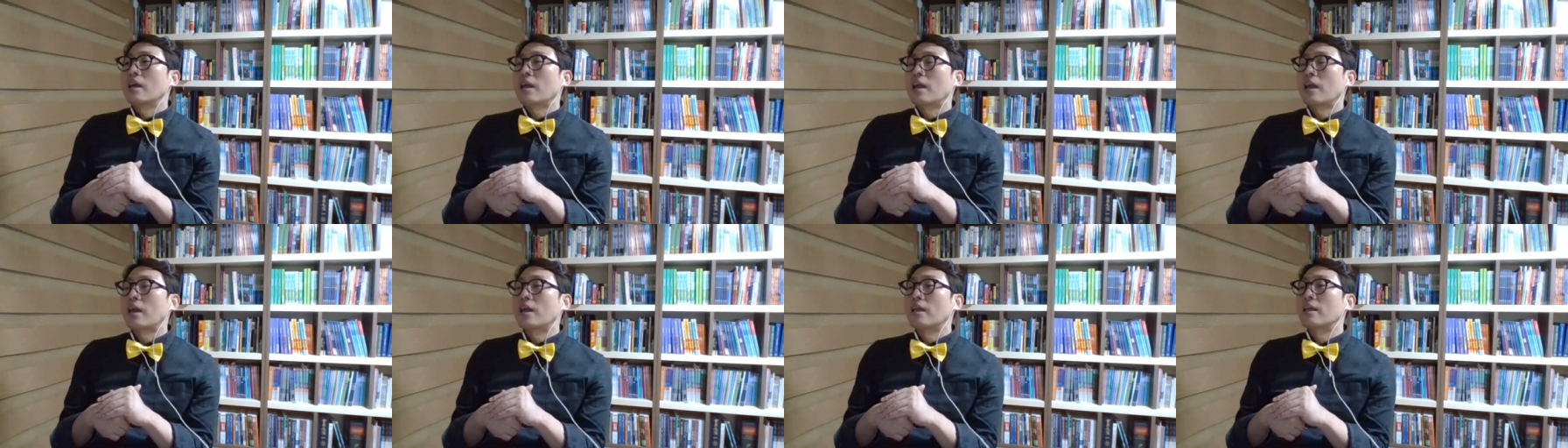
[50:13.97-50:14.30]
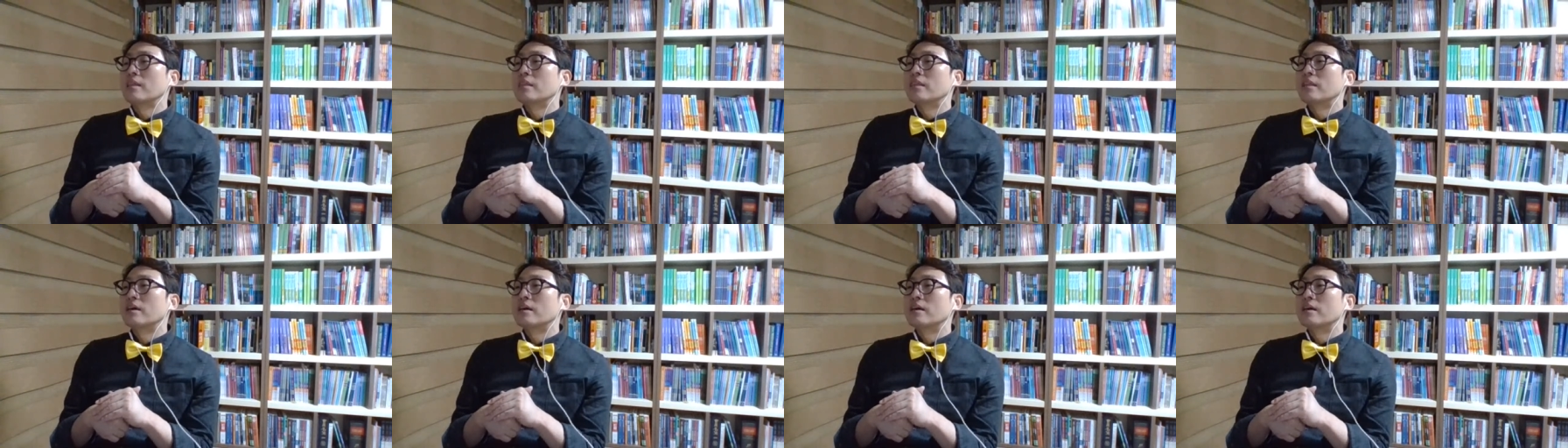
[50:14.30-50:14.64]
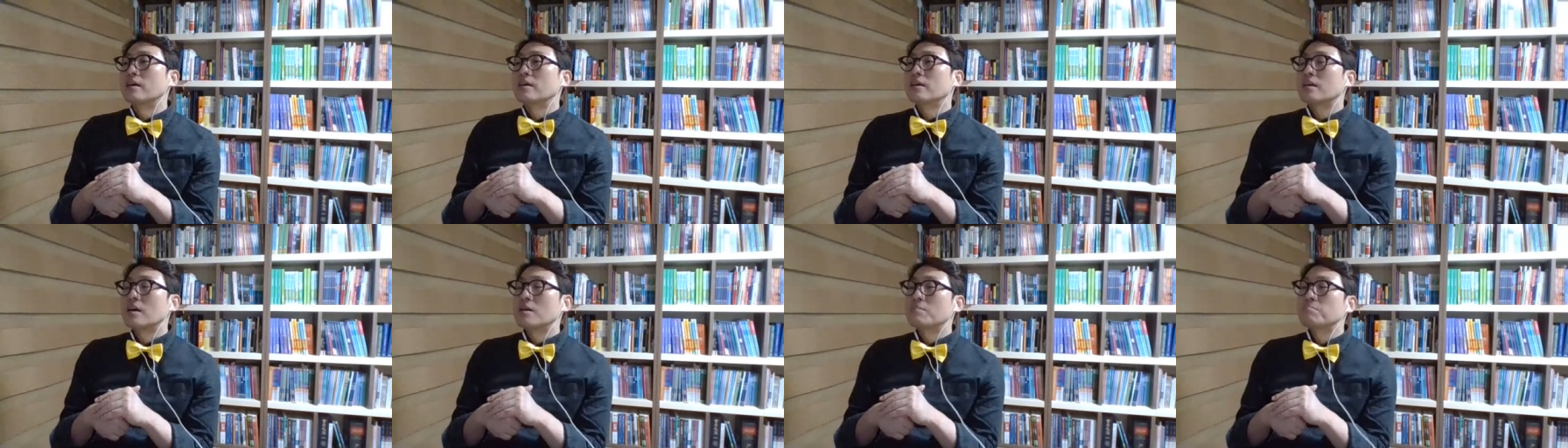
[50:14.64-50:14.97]
and
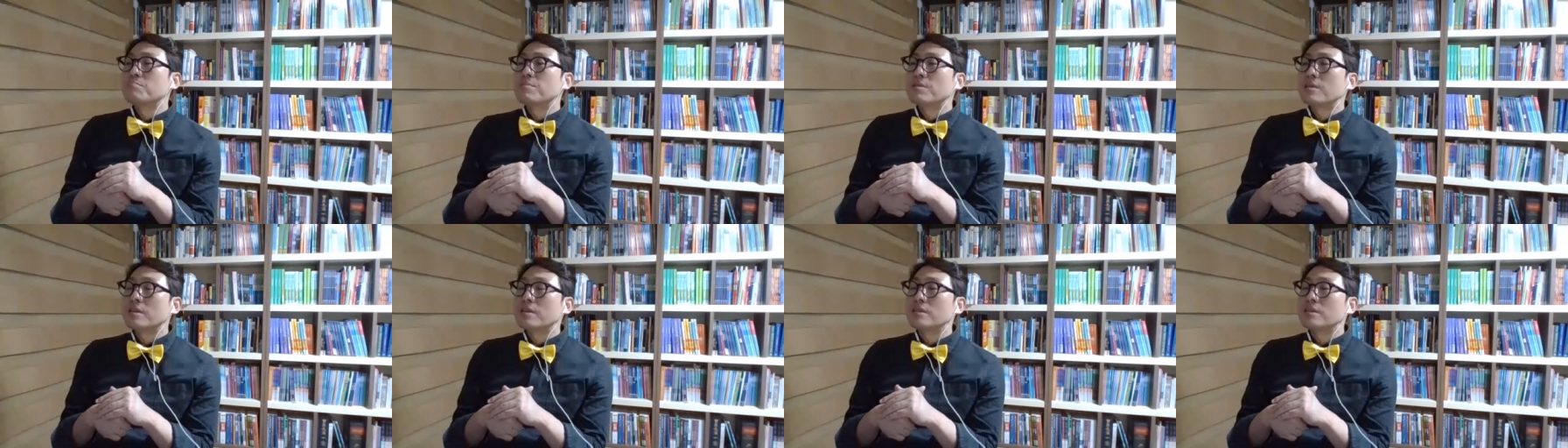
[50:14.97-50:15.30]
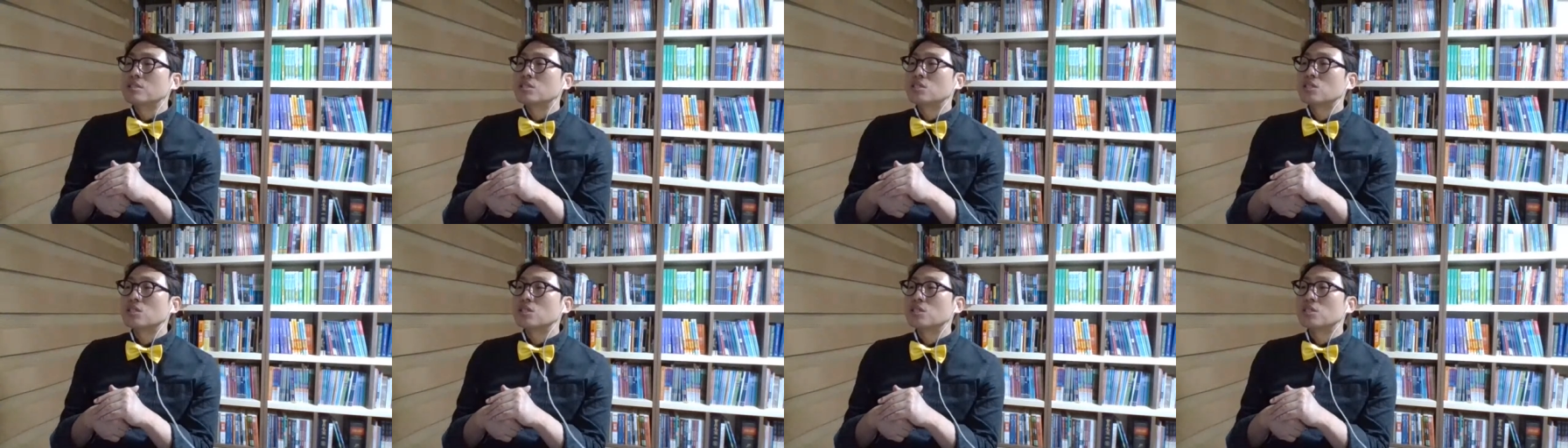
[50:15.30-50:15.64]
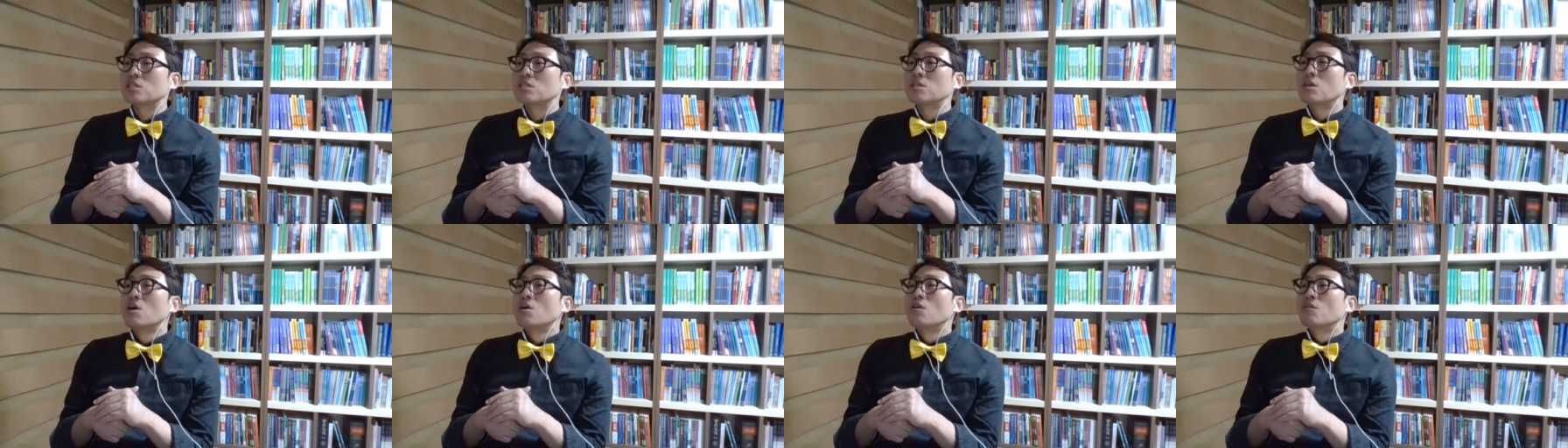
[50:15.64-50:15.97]

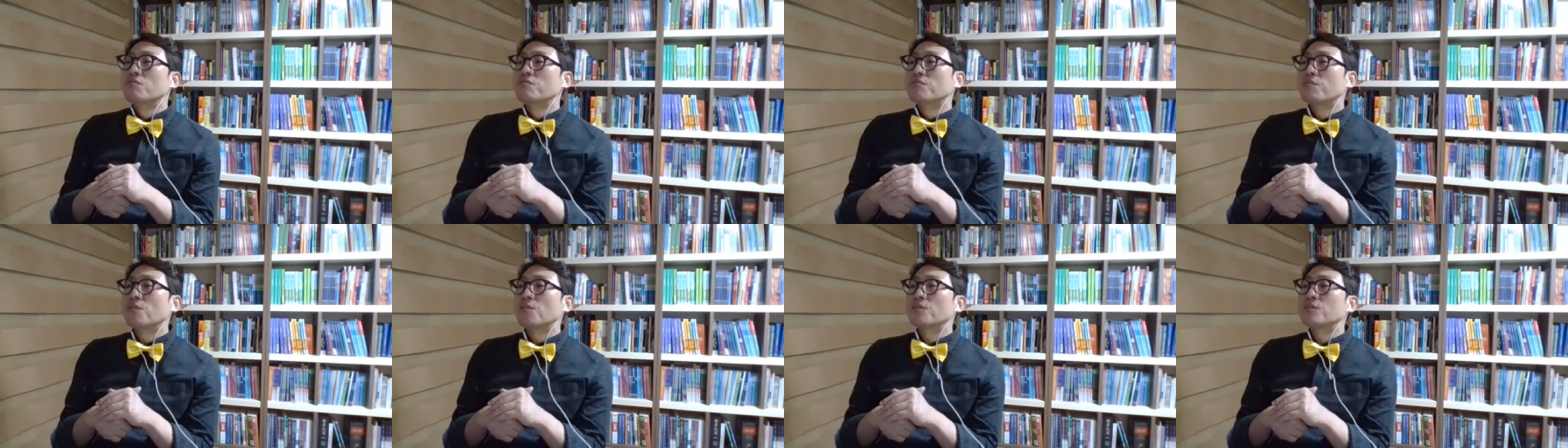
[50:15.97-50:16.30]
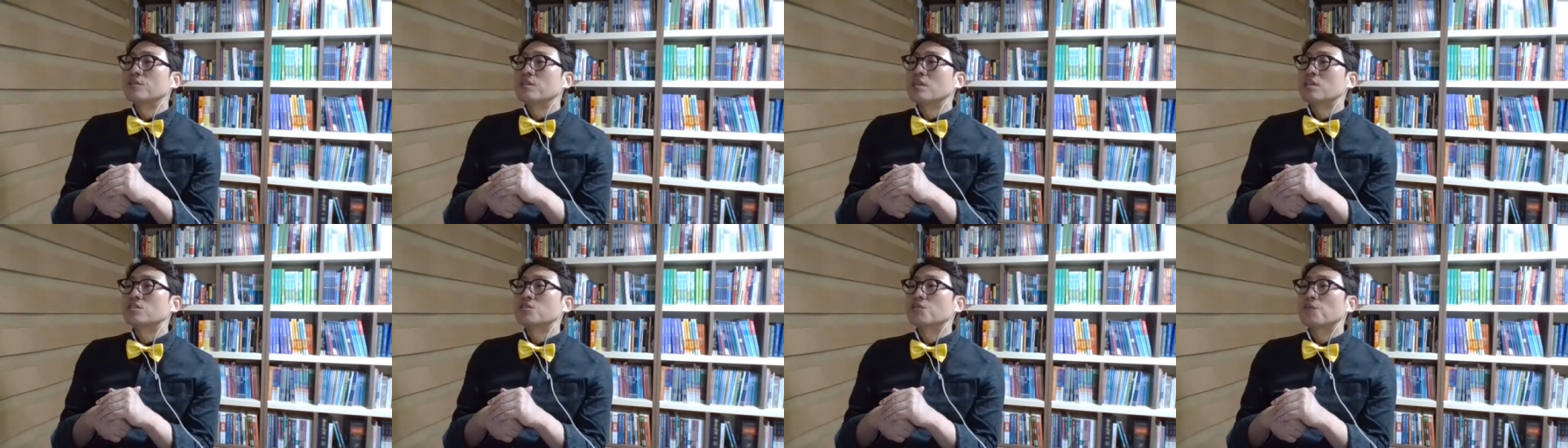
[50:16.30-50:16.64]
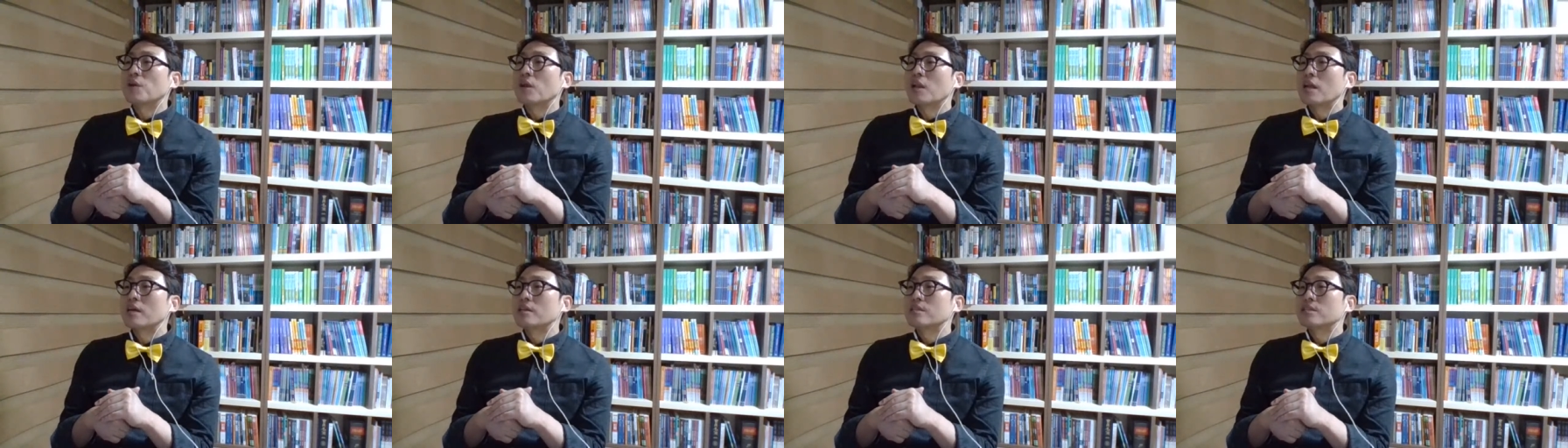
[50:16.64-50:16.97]
compilation for
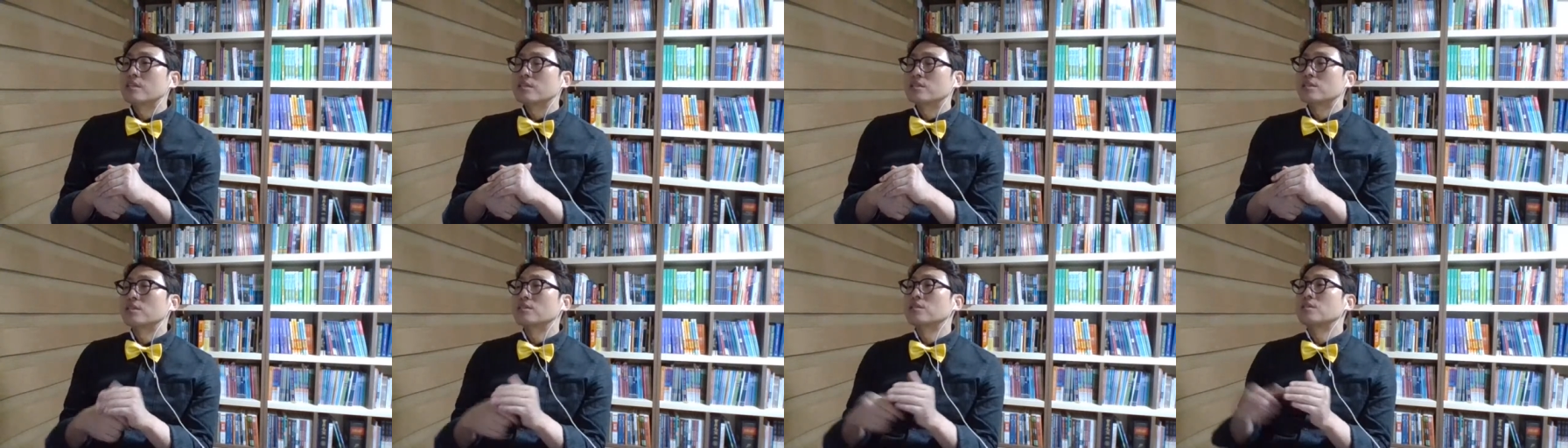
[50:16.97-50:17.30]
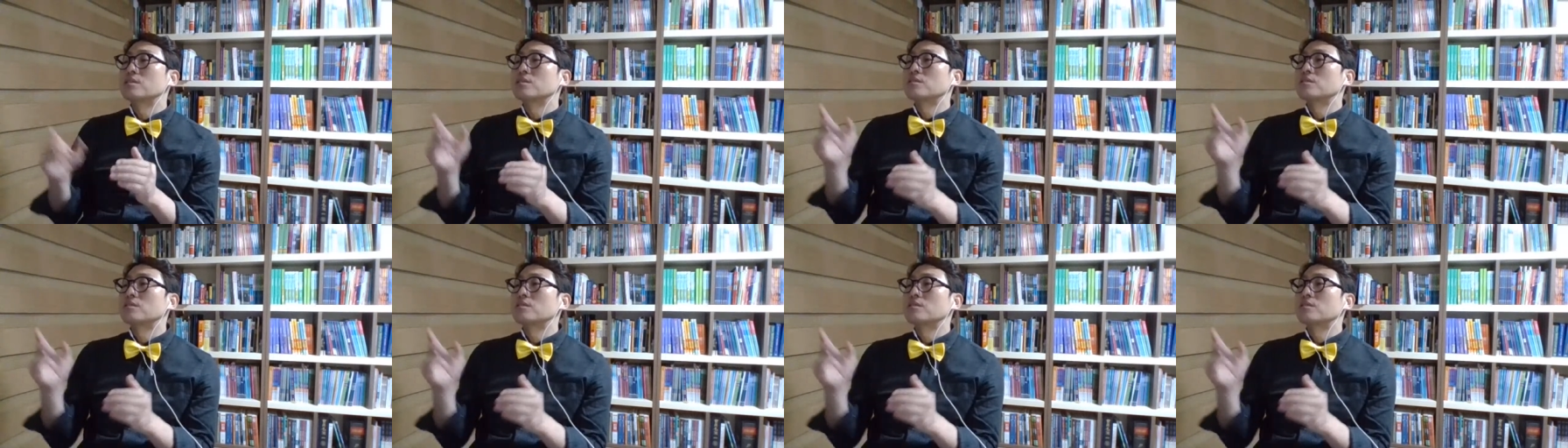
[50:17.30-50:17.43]
naturalization.